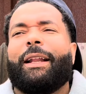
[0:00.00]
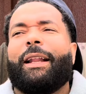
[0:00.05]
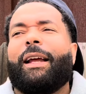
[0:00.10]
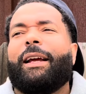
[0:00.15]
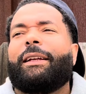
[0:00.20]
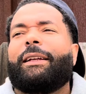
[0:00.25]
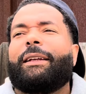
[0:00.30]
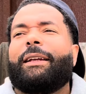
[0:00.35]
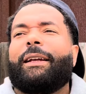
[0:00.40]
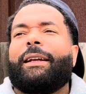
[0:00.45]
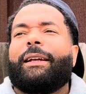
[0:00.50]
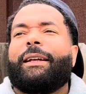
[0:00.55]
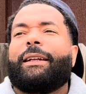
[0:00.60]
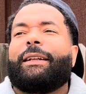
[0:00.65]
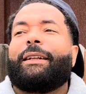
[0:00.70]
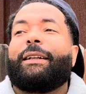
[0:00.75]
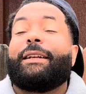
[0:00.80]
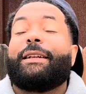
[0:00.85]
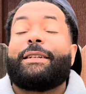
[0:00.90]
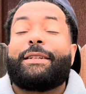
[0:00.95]
like,
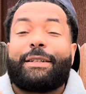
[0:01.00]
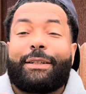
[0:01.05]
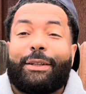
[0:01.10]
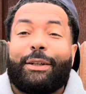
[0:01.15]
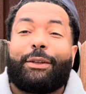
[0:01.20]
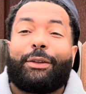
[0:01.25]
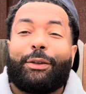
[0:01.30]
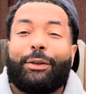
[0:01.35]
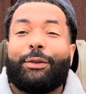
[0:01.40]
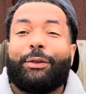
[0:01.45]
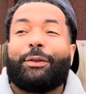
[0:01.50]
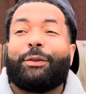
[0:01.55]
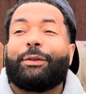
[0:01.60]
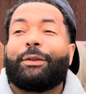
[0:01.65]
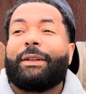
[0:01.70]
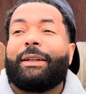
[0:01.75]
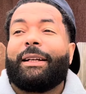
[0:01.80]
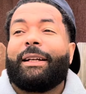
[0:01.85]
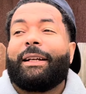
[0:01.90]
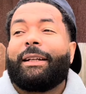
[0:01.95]
this is the dude
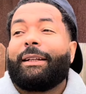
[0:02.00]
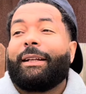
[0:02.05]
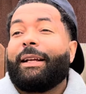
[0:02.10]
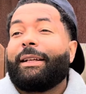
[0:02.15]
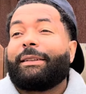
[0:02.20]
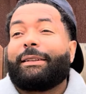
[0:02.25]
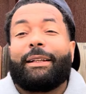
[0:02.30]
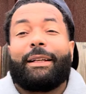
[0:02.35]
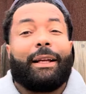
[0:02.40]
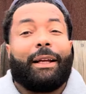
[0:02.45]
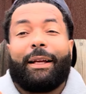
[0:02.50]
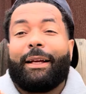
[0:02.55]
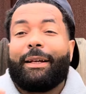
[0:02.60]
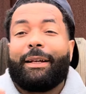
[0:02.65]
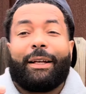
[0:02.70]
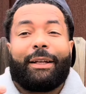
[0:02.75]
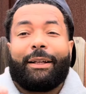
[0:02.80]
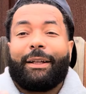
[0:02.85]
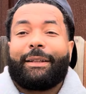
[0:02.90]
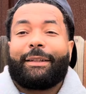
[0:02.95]
that said
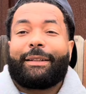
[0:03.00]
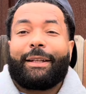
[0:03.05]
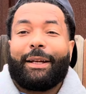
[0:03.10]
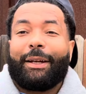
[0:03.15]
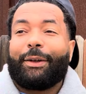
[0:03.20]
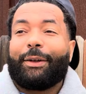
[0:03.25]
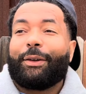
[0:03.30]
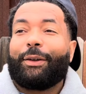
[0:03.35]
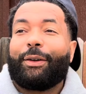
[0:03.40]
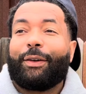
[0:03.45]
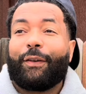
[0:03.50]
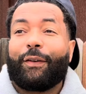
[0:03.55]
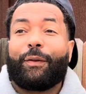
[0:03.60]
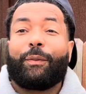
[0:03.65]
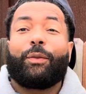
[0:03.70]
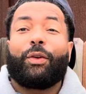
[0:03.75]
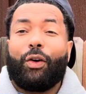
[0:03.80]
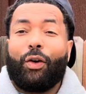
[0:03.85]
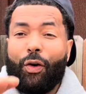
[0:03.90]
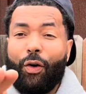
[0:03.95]
Gunna didn't tell.
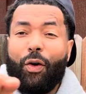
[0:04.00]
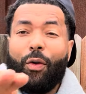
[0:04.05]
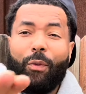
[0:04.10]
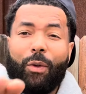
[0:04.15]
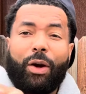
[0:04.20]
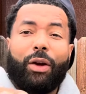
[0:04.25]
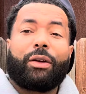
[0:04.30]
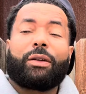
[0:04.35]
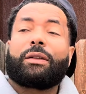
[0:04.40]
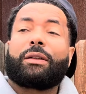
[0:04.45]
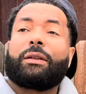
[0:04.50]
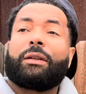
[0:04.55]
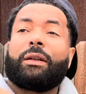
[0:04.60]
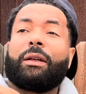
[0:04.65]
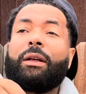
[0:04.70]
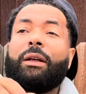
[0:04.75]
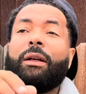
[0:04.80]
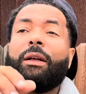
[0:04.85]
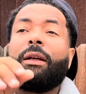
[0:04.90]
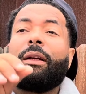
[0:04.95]
From your own words,
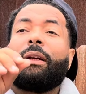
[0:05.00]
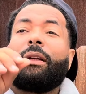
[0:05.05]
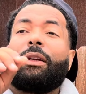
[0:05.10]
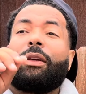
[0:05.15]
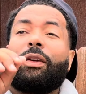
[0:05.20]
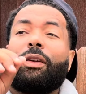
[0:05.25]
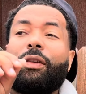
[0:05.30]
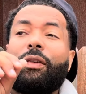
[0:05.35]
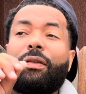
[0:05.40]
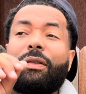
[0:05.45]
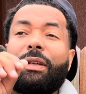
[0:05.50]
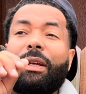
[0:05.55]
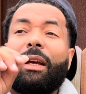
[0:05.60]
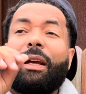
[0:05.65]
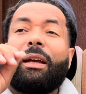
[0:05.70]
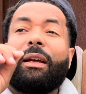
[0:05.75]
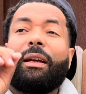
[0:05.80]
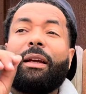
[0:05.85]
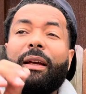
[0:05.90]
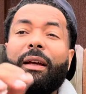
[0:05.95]
you
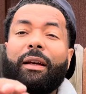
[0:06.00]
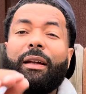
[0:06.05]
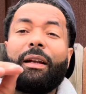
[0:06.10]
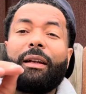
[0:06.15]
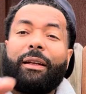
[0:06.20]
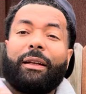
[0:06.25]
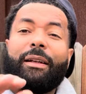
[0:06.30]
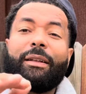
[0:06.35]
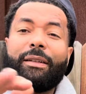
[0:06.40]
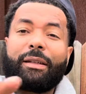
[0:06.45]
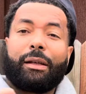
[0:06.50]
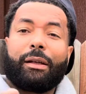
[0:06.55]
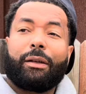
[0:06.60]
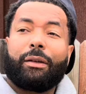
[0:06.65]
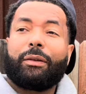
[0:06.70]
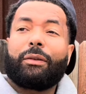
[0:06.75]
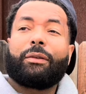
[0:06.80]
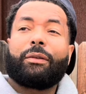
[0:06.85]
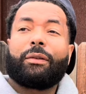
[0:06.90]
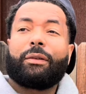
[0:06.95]
said Gunna didn't
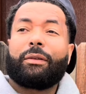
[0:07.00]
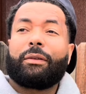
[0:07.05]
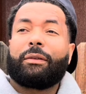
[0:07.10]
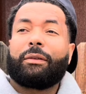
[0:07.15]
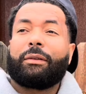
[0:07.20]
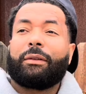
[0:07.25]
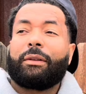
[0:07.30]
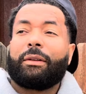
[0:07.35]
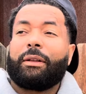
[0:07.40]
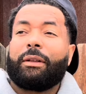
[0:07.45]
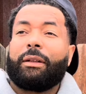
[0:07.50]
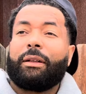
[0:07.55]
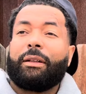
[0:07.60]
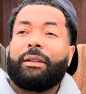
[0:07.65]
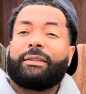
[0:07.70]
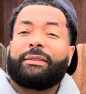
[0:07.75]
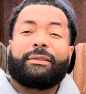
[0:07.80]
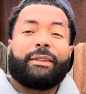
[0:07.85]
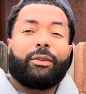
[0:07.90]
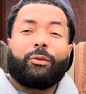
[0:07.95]
tell.
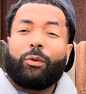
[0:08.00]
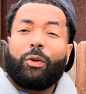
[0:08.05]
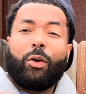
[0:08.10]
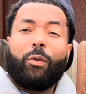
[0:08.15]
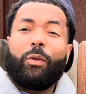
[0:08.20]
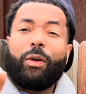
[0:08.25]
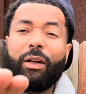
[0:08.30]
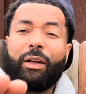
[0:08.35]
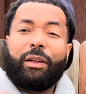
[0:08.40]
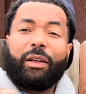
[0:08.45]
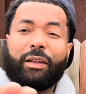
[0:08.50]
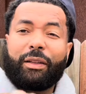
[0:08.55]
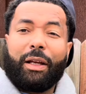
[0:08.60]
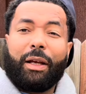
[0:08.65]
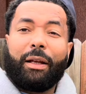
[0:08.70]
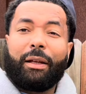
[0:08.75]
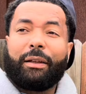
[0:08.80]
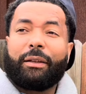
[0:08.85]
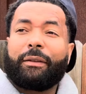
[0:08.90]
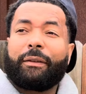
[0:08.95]
There's nothing wrong with Gunna
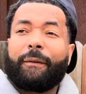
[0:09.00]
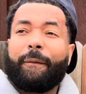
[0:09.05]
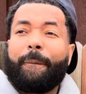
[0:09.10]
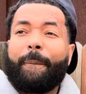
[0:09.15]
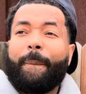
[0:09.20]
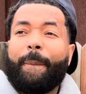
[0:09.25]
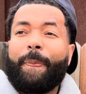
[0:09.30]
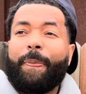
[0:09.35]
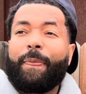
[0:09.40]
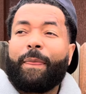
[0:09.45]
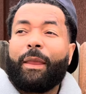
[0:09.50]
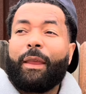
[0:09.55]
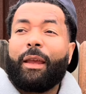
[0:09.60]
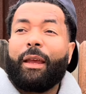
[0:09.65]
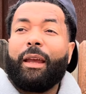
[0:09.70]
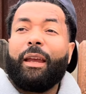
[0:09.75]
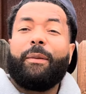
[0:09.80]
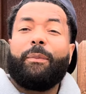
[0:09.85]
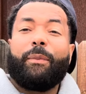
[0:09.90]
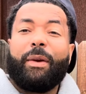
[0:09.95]
telling.
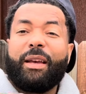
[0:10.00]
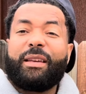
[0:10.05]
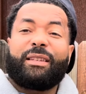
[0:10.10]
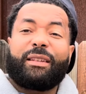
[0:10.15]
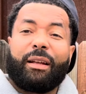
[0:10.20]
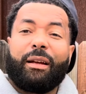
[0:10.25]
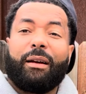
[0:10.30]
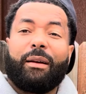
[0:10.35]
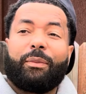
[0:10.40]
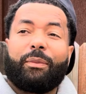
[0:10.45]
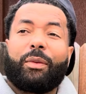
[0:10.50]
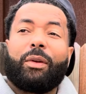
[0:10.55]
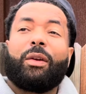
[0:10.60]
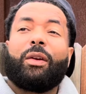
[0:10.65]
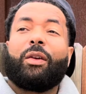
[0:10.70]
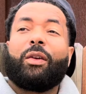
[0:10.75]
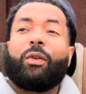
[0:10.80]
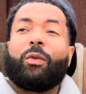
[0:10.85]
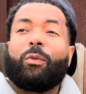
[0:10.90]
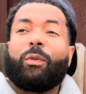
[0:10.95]
He messed up
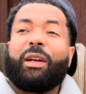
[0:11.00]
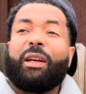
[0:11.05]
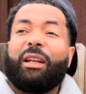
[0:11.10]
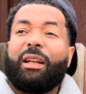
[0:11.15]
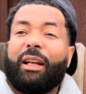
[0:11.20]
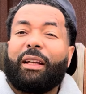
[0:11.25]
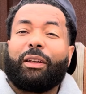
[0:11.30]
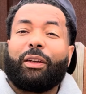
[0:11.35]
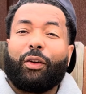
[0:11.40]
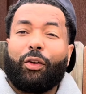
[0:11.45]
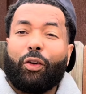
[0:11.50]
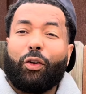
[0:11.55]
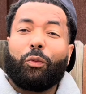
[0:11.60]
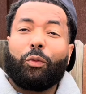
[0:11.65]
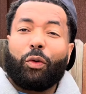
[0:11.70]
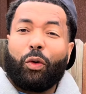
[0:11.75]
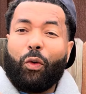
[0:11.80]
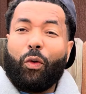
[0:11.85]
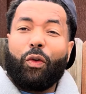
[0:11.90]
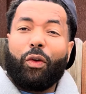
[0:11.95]
when he let the girl
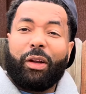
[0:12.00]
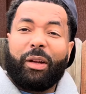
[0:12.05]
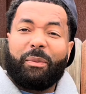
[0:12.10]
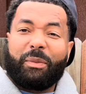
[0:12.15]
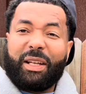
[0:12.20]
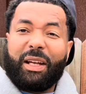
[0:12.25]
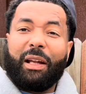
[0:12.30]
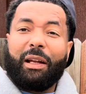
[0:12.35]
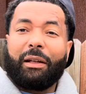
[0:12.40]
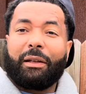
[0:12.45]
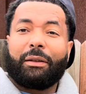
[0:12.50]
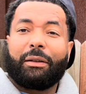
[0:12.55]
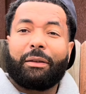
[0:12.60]
record him telling.